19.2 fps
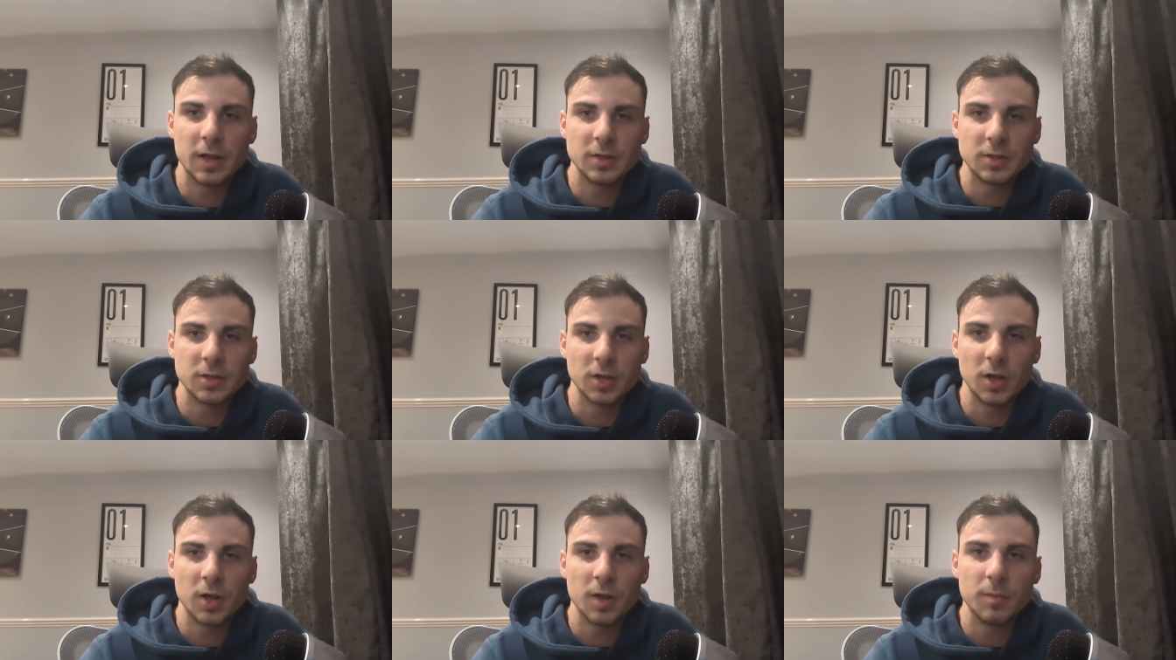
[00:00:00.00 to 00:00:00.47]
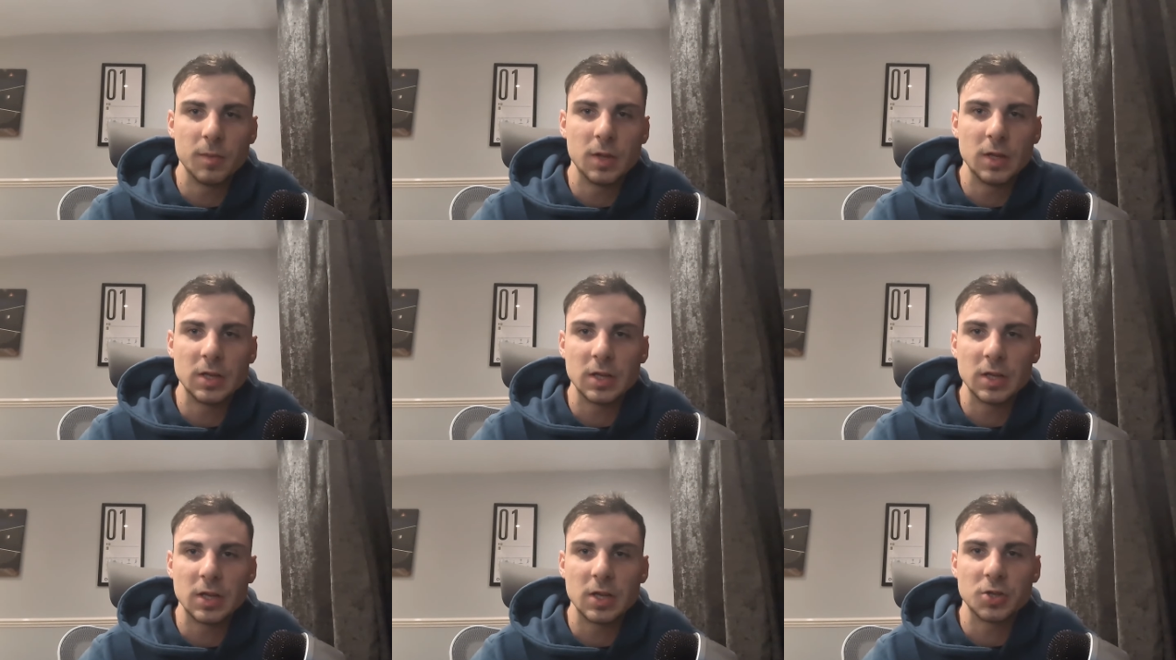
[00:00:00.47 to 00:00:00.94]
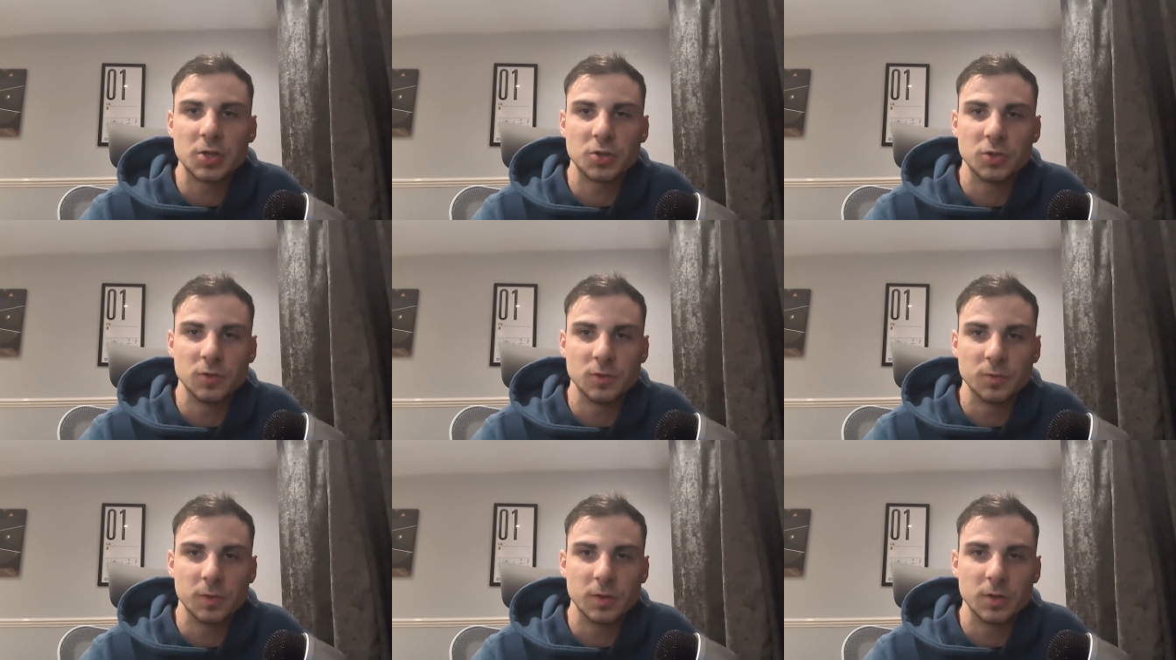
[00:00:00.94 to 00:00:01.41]
there's immediate
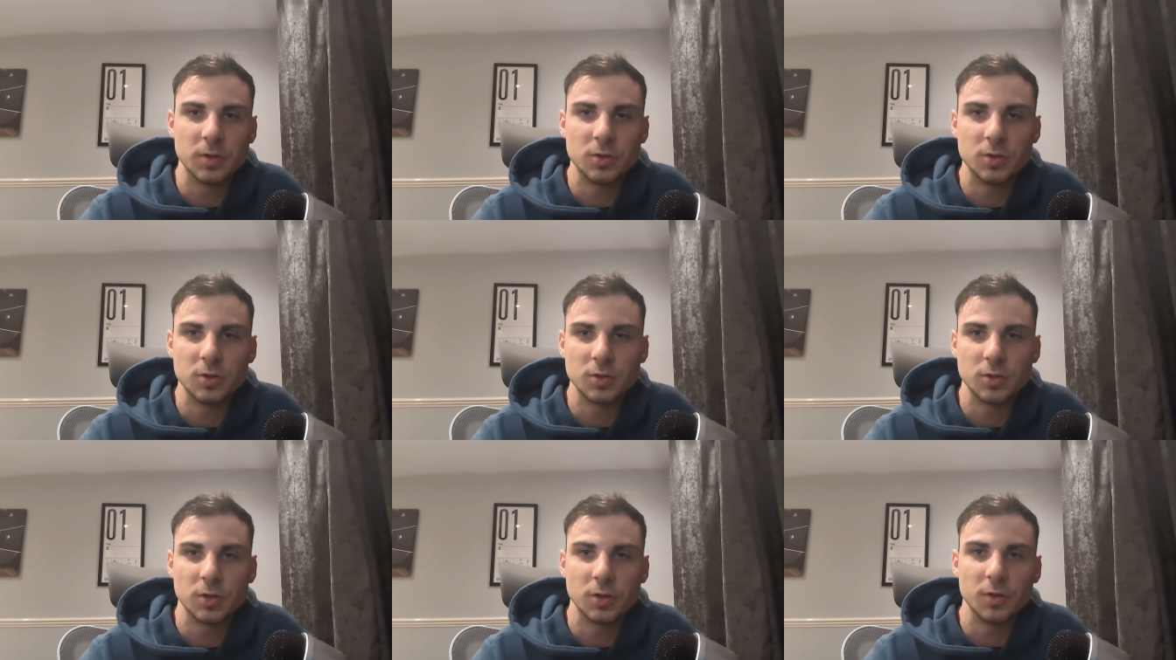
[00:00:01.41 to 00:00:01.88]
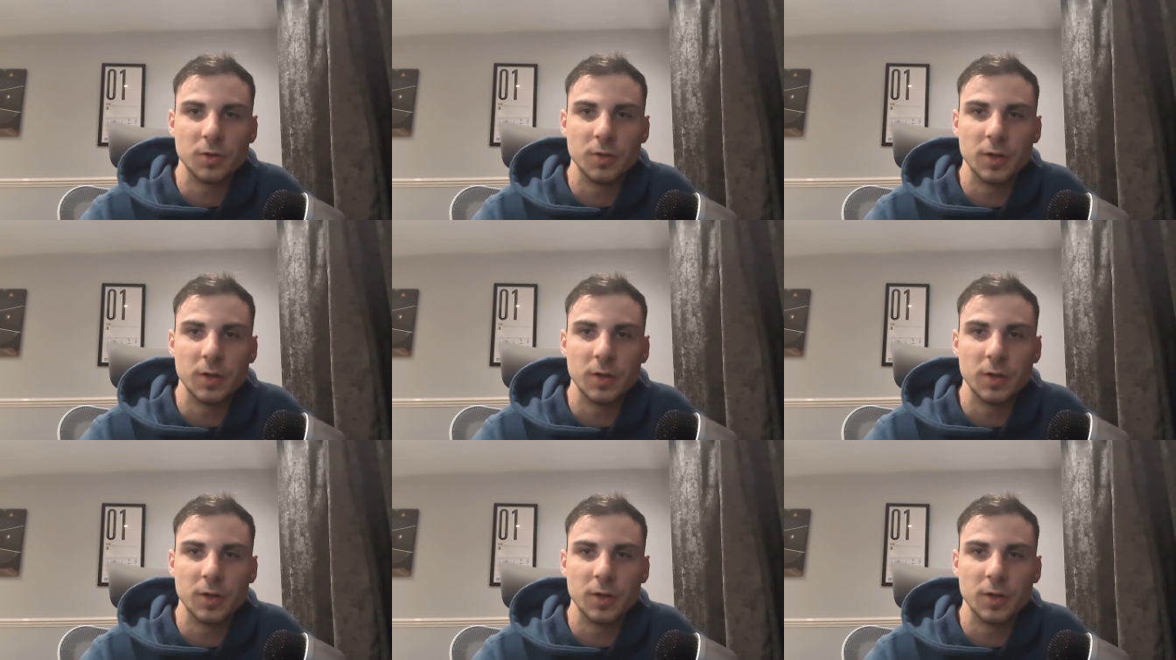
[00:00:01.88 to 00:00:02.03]
issues when you choose to